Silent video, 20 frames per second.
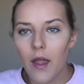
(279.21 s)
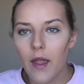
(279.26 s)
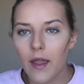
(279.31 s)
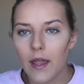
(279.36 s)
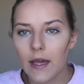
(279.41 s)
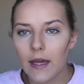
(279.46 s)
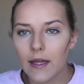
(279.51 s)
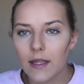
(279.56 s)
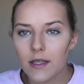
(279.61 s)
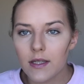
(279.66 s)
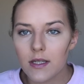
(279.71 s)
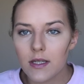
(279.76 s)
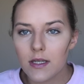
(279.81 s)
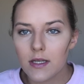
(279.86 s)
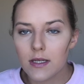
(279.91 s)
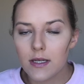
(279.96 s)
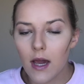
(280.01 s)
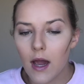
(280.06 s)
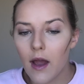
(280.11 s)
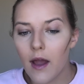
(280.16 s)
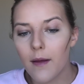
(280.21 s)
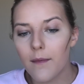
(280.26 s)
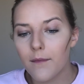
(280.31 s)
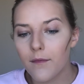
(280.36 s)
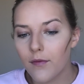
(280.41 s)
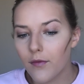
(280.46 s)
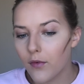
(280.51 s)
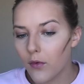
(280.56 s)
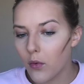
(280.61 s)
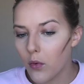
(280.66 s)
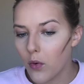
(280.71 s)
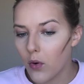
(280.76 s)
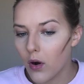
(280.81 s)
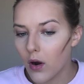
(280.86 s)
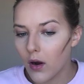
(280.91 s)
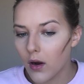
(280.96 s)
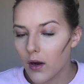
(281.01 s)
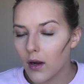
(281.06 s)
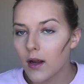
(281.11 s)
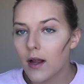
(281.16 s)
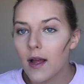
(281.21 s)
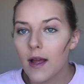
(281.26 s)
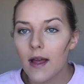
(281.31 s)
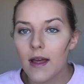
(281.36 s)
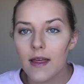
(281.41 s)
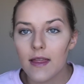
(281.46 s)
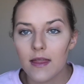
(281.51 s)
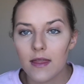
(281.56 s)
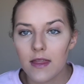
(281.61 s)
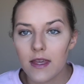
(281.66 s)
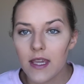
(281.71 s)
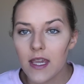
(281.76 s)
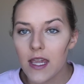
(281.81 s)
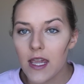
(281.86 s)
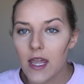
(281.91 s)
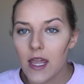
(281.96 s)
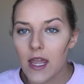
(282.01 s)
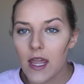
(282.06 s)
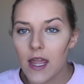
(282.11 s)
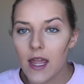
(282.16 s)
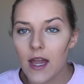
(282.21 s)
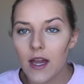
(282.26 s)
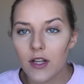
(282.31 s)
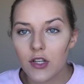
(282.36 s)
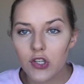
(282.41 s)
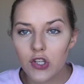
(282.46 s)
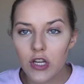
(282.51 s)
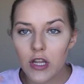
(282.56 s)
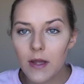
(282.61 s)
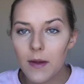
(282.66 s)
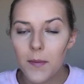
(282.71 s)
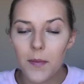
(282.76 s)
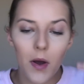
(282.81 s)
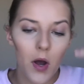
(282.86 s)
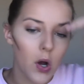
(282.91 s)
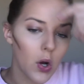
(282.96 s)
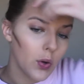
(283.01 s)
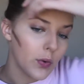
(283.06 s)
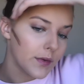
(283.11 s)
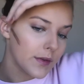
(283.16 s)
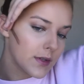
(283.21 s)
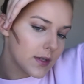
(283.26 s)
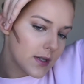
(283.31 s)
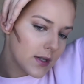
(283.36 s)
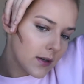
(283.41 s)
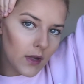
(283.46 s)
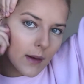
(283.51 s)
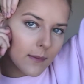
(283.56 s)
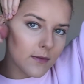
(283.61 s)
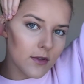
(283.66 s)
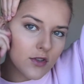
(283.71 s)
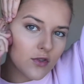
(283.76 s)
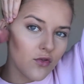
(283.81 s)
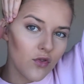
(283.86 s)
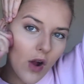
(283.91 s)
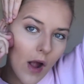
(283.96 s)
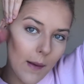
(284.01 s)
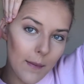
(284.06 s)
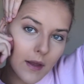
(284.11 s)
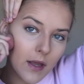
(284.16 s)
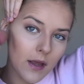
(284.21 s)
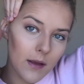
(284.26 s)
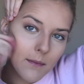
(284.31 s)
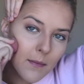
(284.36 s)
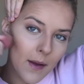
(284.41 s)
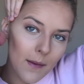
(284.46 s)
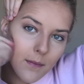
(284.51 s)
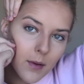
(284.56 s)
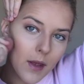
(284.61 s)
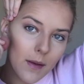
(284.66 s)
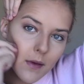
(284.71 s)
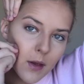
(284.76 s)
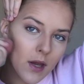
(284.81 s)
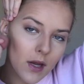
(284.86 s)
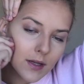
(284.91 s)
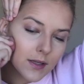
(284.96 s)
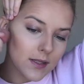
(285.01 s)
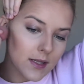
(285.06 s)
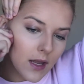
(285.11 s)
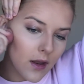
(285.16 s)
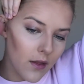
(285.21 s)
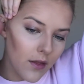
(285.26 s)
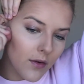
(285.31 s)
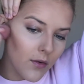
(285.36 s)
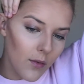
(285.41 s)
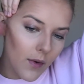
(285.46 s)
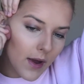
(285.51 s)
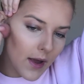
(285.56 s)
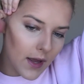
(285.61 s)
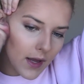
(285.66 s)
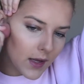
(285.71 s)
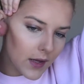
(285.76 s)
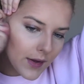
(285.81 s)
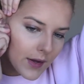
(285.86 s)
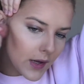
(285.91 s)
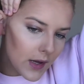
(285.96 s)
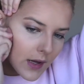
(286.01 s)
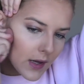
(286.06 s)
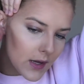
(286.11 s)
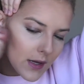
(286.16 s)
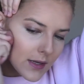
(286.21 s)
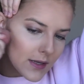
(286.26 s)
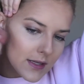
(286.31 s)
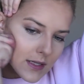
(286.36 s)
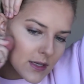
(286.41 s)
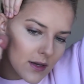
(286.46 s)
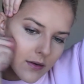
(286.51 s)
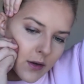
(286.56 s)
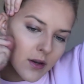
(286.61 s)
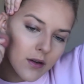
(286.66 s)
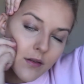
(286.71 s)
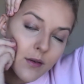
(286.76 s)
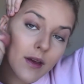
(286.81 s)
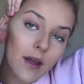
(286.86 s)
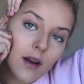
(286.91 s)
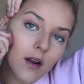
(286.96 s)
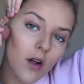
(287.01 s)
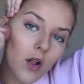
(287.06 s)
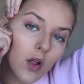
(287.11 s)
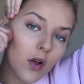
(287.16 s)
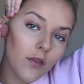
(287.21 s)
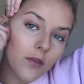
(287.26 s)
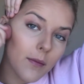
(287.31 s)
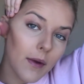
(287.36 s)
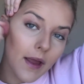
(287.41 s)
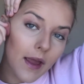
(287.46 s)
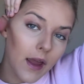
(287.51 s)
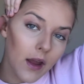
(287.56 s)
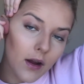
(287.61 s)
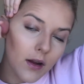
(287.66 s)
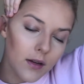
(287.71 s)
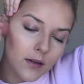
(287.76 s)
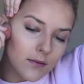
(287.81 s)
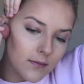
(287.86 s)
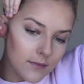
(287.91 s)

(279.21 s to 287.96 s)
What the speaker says: And time for the cheekbones. I'm just grabbing my baby hairs out of the way so I don't get it all over my hair.